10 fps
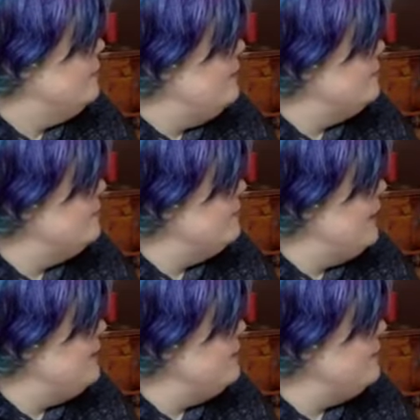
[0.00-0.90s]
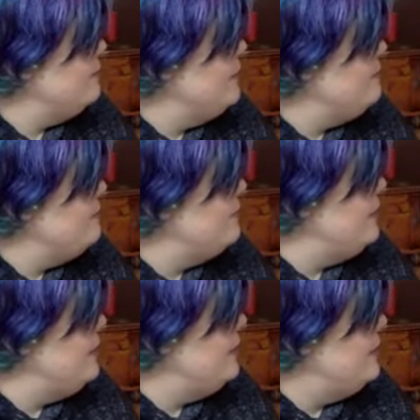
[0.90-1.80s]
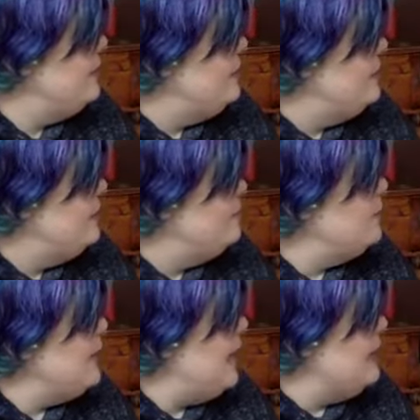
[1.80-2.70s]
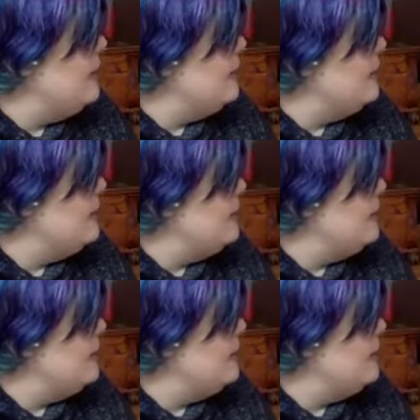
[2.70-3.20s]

Great, frame your front foot, plank.